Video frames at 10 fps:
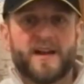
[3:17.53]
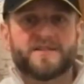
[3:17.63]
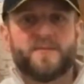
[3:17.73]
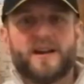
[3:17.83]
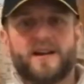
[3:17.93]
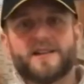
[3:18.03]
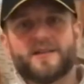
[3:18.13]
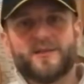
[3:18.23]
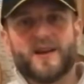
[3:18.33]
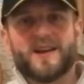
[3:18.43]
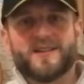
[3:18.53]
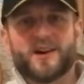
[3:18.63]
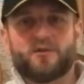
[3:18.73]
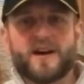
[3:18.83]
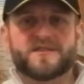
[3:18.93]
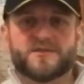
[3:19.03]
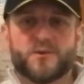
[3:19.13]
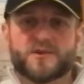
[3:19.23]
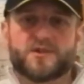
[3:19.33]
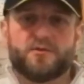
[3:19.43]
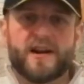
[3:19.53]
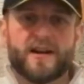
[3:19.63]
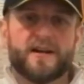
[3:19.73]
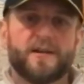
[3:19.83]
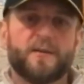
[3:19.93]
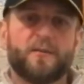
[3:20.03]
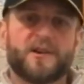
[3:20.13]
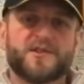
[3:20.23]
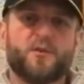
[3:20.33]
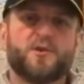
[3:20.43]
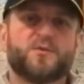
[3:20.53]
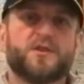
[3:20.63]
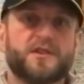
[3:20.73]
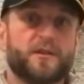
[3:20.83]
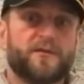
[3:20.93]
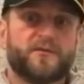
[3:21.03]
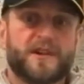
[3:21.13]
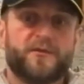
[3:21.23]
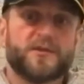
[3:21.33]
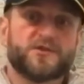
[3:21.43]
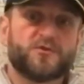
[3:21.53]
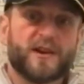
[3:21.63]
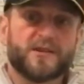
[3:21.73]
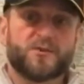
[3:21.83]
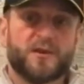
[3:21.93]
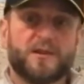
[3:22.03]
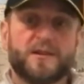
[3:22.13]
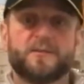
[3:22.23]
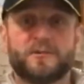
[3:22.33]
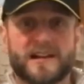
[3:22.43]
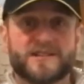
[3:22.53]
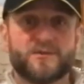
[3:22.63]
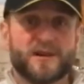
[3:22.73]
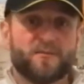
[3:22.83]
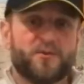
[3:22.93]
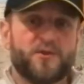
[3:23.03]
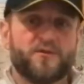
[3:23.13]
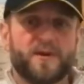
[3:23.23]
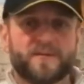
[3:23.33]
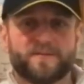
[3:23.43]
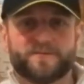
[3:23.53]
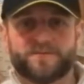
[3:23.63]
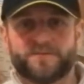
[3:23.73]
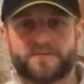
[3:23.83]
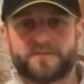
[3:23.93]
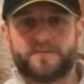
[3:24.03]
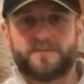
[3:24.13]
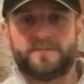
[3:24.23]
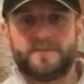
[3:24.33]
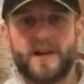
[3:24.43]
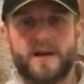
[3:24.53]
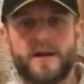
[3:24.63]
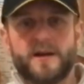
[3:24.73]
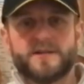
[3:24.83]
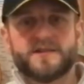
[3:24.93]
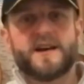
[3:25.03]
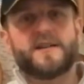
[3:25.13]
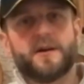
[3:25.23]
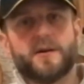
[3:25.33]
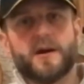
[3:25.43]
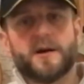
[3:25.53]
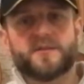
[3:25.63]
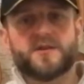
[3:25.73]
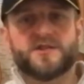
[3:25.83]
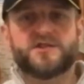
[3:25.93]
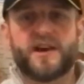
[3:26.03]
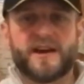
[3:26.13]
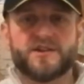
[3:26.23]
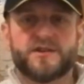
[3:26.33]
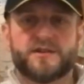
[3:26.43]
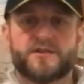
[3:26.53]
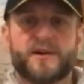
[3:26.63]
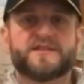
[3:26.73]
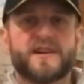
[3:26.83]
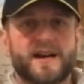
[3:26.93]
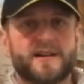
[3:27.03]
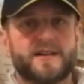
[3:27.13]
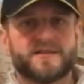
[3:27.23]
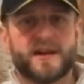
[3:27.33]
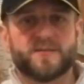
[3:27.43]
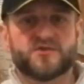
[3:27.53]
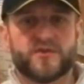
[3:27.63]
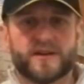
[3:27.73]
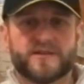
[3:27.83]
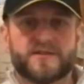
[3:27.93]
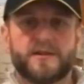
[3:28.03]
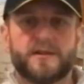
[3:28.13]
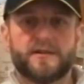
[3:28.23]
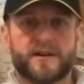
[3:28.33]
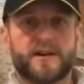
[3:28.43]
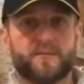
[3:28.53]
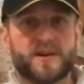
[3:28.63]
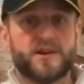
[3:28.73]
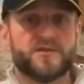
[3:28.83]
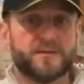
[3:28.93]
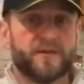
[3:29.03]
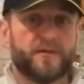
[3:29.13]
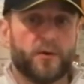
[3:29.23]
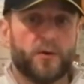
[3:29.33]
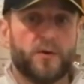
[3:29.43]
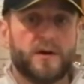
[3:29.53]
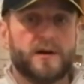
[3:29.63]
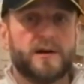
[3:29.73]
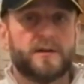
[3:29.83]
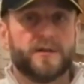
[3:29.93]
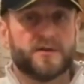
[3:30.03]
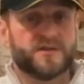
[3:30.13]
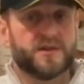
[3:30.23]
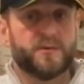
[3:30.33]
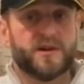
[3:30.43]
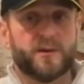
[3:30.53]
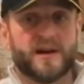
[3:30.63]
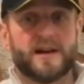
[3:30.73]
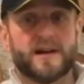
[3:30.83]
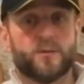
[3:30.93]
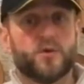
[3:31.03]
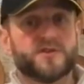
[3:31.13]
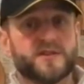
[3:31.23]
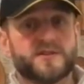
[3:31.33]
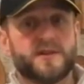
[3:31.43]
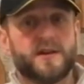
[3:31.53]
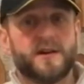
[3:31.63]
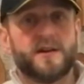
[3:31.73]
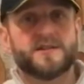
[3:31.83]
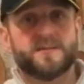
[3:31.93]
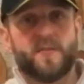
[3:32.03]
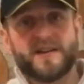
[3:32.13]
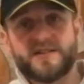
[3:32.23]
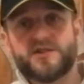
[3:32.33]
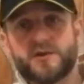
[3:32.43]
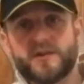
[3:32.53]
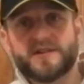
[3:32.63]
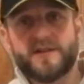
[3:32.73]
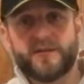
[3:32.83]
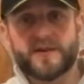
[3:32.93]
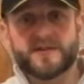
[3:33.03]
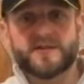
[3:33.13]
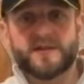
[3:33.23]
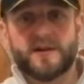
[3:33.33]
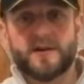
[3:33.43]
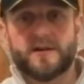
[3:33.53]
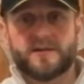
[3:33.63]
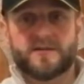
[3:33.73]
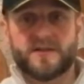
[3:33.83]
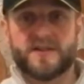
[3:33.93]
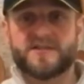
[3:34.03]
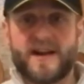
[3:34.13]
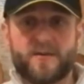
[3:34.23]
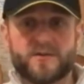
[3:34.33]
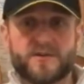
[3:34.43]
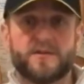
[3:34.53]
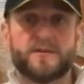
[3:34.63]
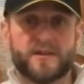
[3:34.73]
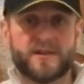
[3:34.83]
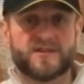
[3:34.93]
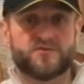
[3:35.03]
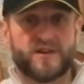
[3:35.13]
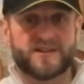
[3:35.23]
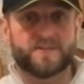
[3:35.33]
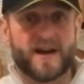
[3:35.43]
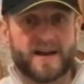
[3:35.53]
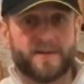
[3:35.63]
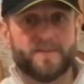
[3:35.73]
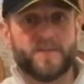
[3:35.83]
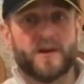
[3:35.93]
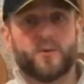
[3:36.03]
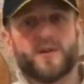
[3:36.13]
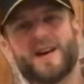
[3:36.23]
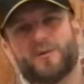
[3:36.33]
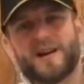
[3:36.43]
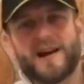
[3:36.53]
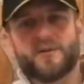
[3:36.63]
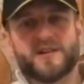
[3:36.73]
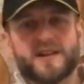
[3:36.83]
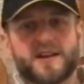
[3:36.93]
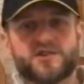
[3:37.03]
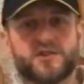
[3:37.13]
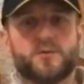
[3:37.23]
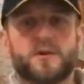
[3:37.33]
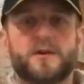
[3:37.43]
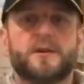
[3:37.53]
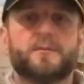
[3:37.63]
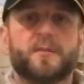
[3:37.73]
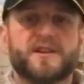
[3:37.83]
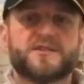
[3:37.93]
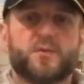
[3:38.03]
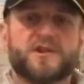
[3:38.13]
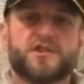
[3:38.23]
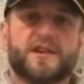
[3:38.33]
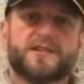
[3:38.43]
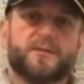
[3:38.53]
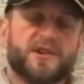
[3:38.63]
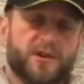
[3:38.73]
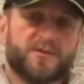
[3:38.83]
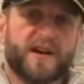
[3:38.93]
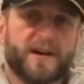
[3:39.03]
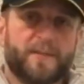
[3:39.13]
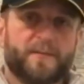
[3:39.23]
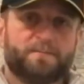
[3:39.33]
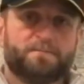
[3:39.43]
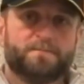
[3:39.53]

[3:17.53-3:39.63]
It's a bit like thinking the grass is always greener, because I always wonder if different strings will lead to an improvement. Today though, I'm going to change to exactly the same strings that I've been using before, those are Nui Nui Clearwaters, to better show the difference to the sound that the strings make without clouding the issue by switching to a new type.